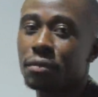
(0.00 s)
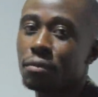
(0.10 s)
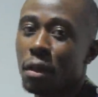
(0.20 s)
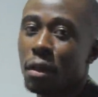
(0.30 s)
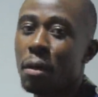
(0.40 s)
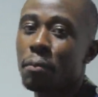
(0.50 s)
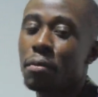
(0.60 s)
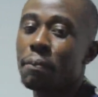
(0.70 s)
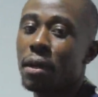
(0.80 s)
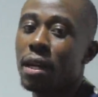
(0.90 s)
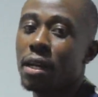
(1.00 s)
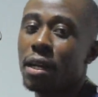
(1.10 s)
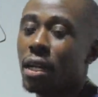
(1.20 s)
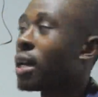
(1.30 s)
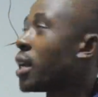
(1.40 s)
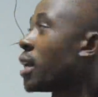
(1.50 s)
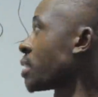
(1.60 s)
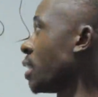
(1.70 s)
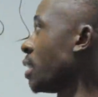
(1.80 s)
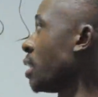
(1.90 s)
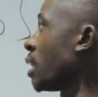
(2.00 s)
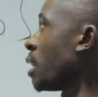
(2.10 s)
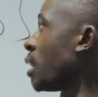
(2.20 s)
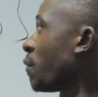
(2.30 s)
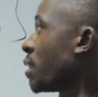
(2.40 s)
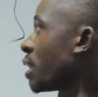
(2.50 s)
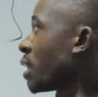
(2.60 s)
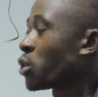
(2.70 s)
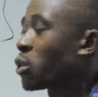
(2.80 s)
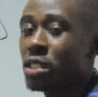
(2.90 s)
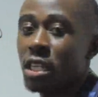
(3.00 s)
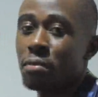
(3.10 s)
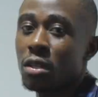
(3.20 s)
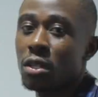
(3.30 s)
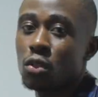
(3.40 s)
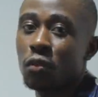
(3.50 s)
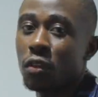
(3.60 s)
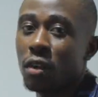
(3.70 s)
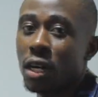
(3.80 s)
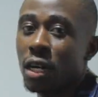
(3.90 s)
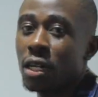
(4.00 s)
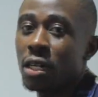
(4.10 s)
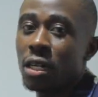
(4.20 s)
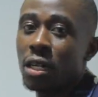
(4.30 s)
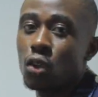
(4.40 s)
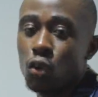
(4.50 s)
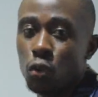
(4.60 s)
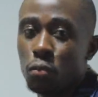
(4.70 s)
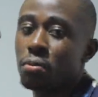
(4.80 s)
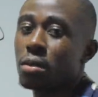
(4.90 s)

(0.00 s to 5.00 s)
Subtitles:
Maybe I'm preparing, financial statements of a group.